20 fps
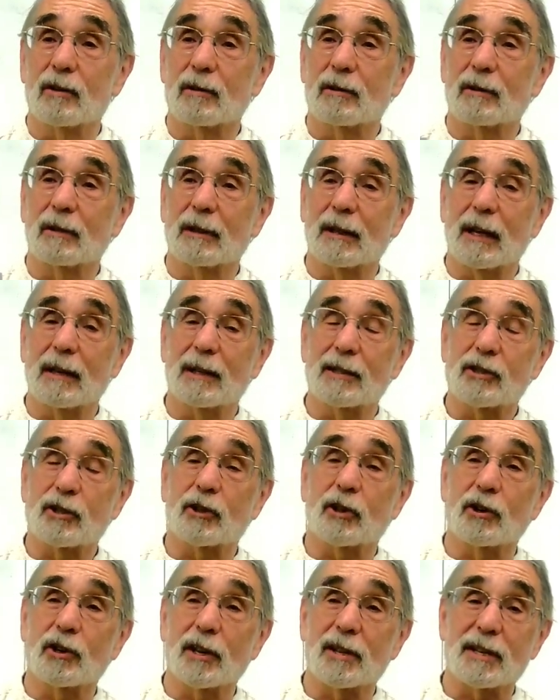Let's
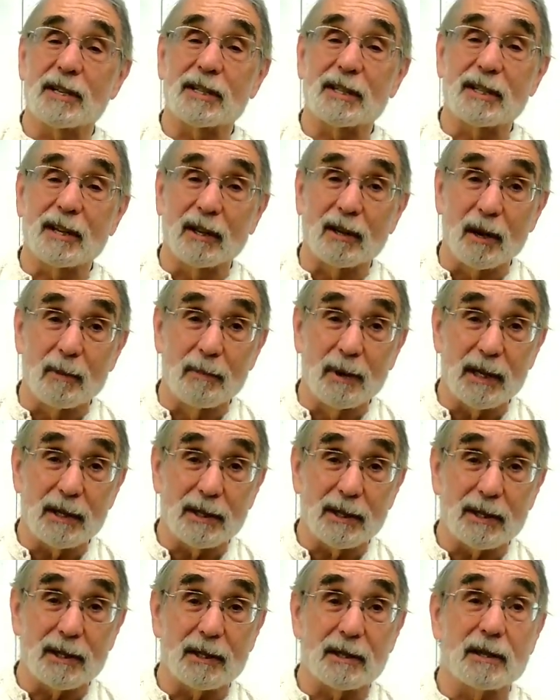turn to the
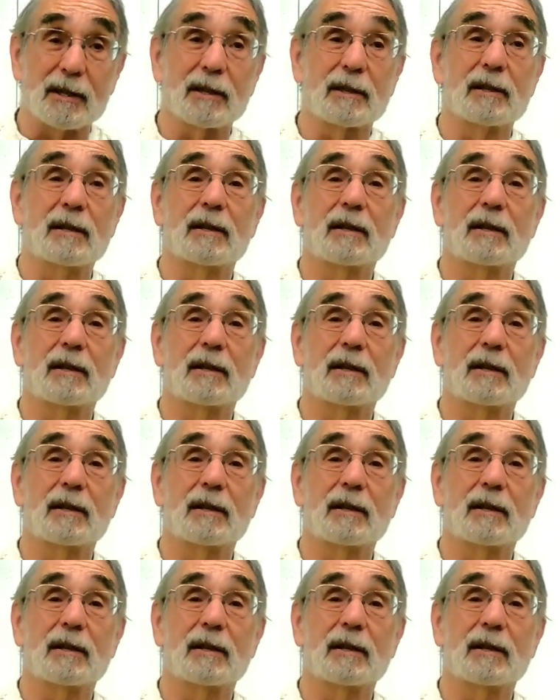syllabus.